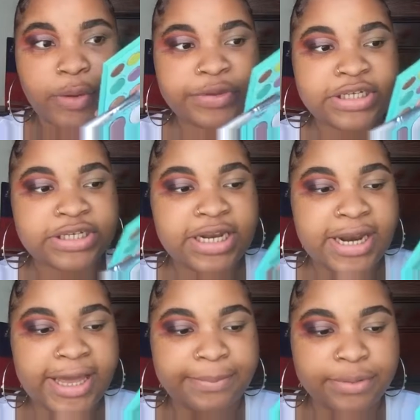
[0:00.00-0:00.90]
which is a
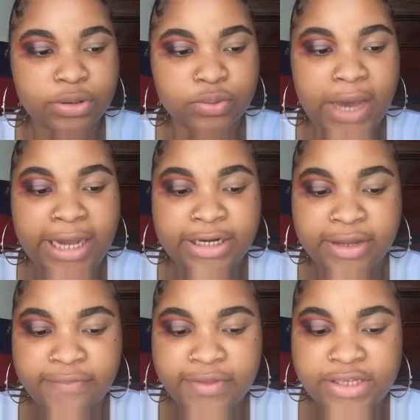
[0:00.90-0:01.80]
light blue. I
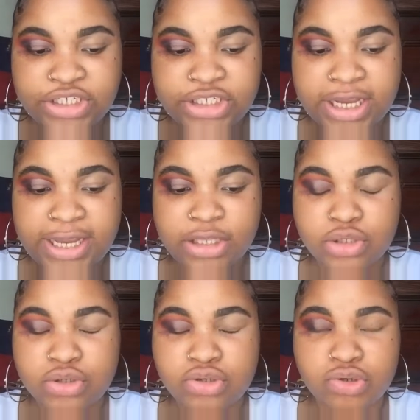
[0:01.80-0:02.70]
love this shade, it's
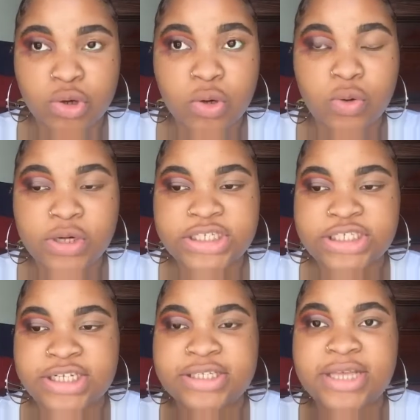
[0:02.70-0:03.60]
so
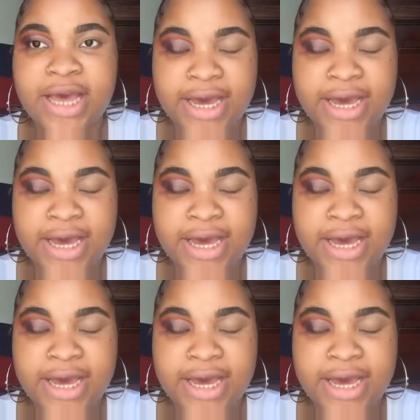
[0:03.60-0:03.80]
gorgeous.